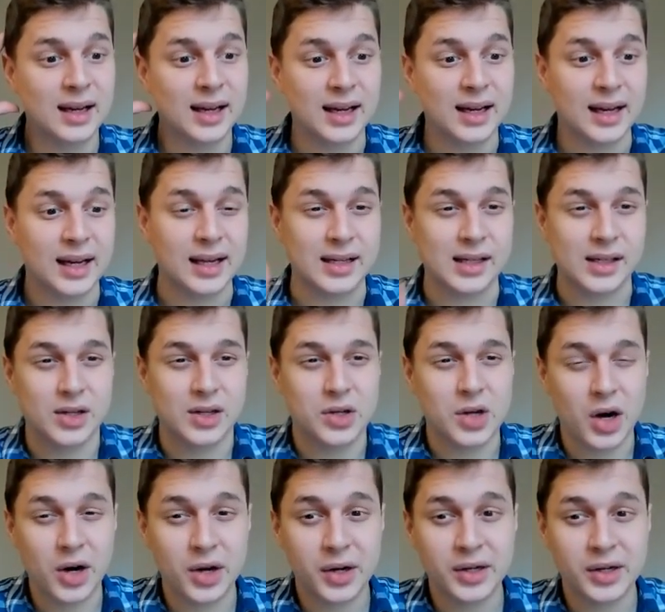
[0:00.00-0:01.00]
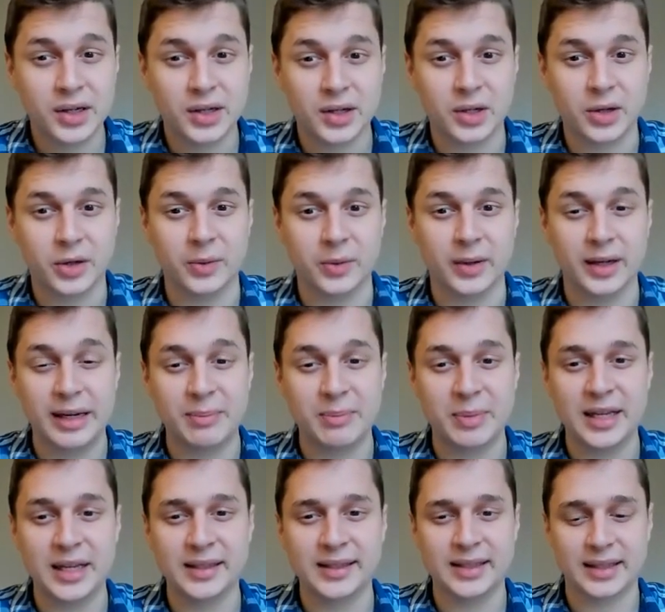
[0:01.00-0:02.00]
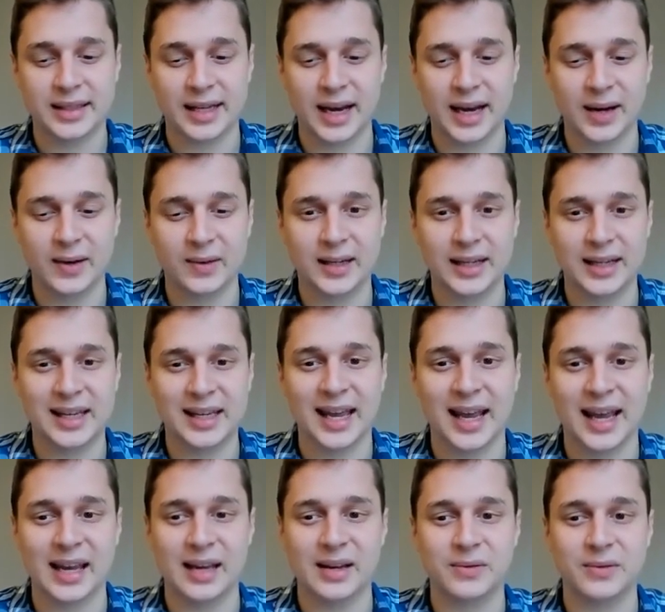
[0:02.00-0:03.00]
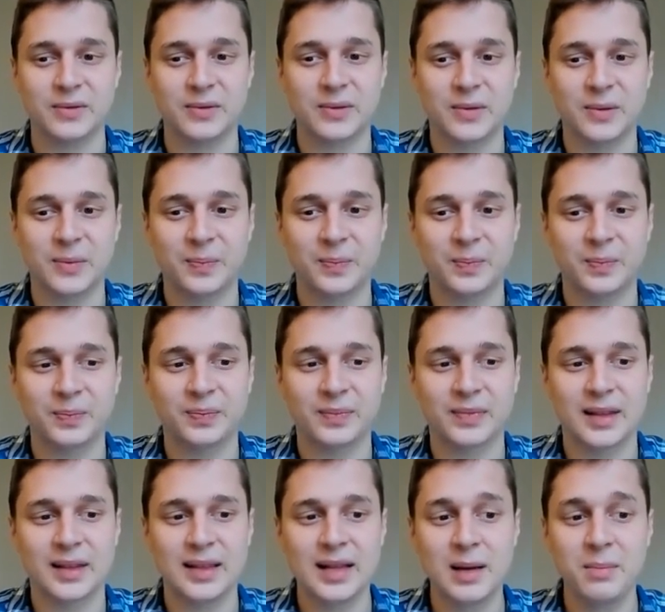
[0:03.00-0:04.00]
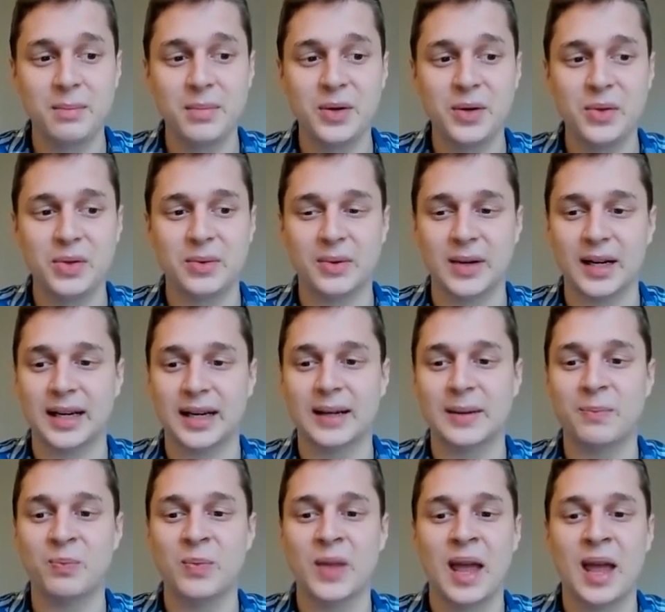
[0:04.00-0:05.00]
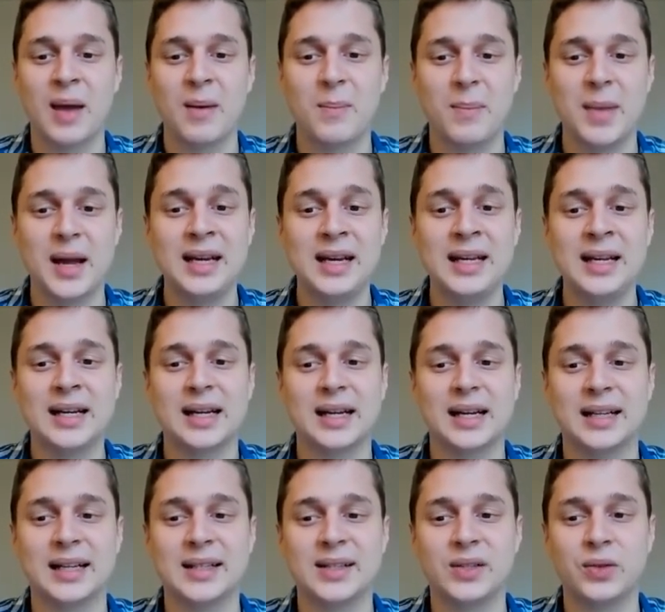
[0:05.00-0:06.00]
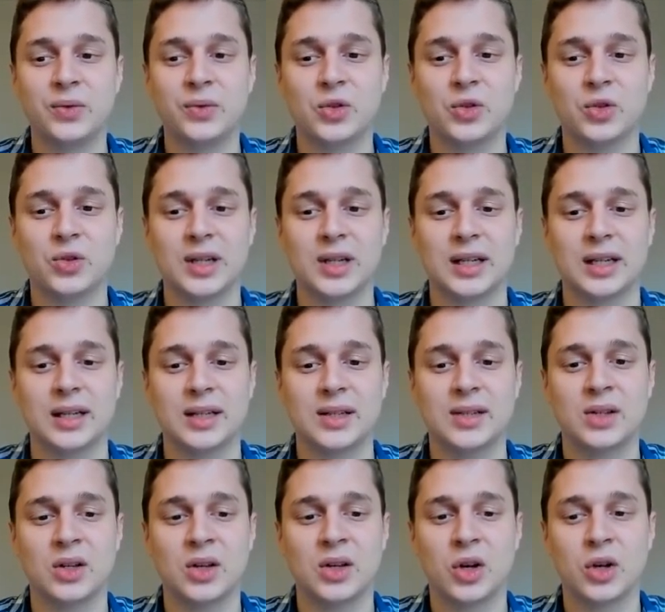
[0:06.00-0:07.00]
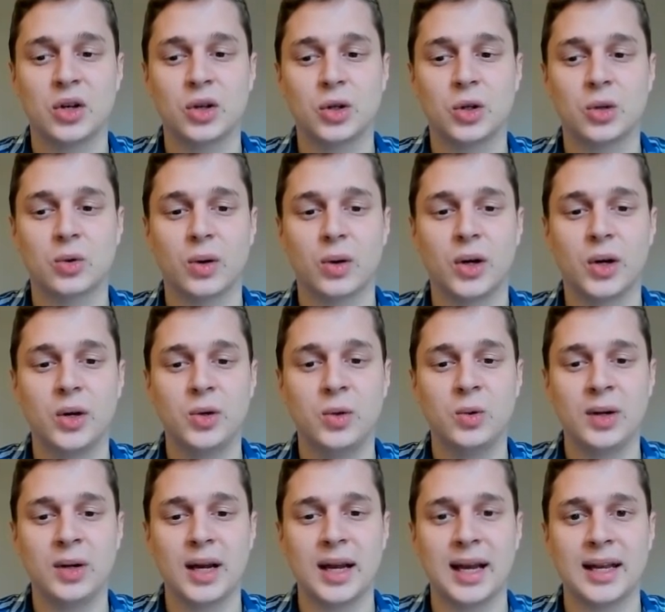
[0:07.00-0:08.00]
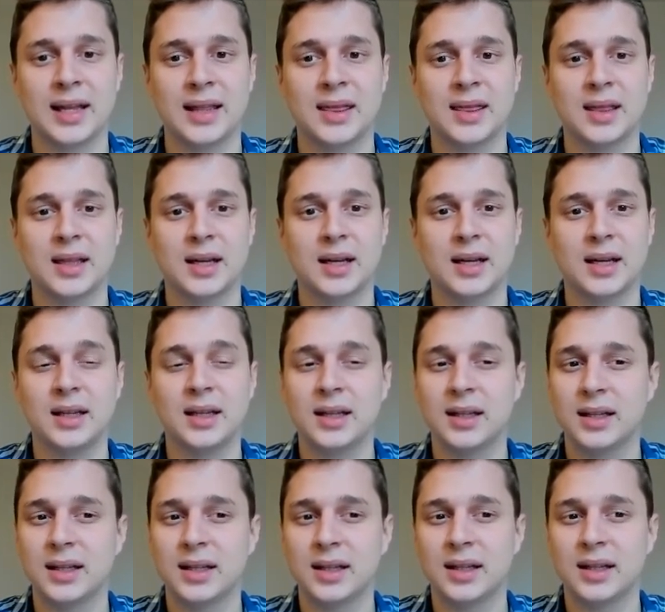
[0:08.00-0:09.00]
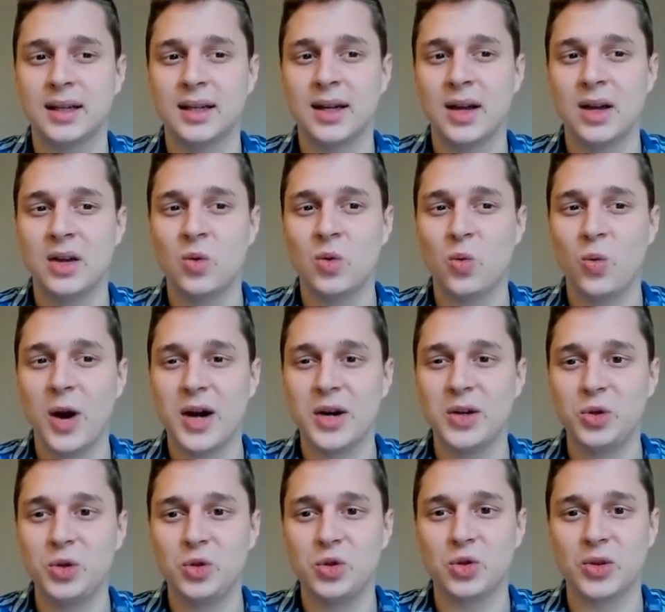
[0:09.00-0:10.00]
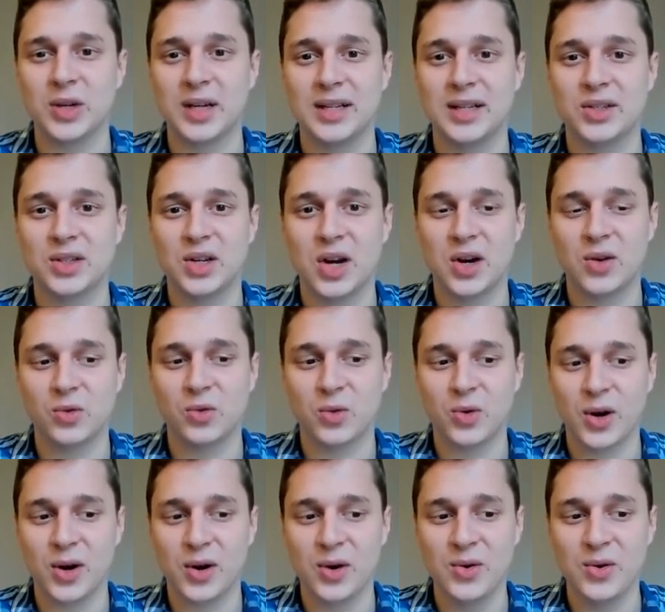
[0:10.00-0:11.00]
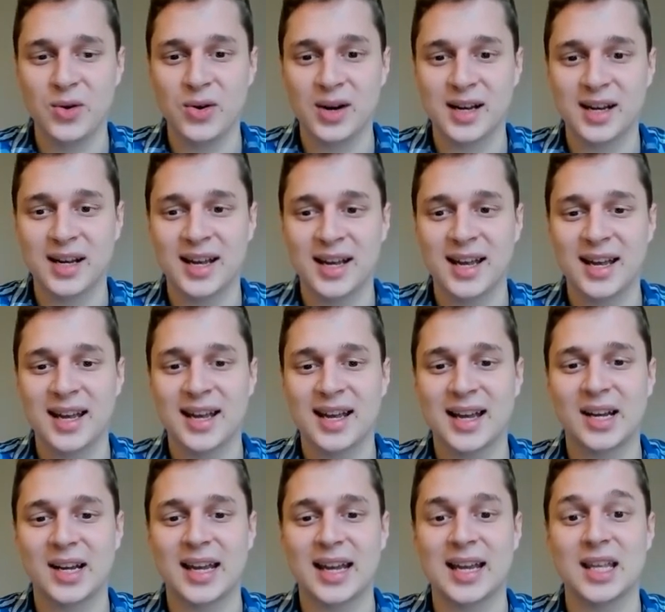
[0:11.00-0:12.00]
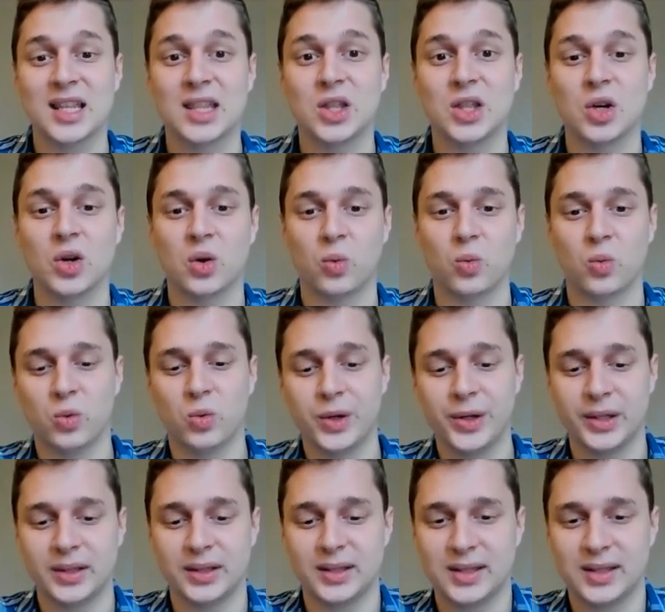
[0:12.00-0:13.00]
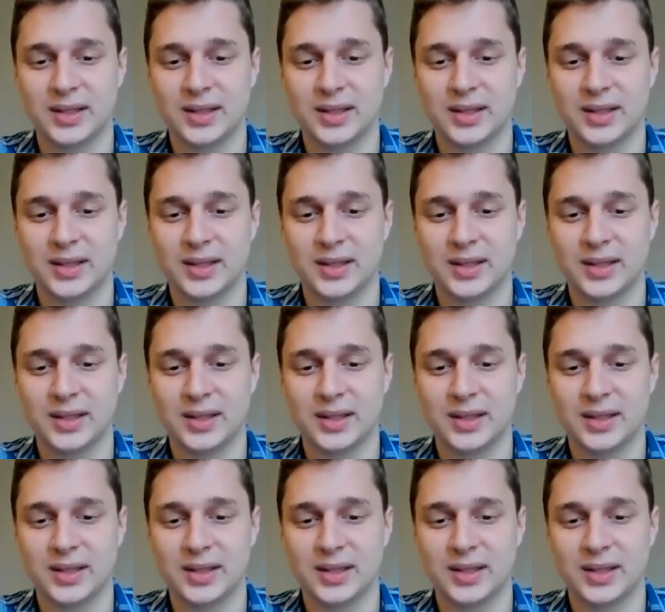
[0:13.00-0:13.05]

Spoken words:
a dark, creepy, scary cave. Number 3. Many kinds of trees grow in the... Where do trees grow? In the woods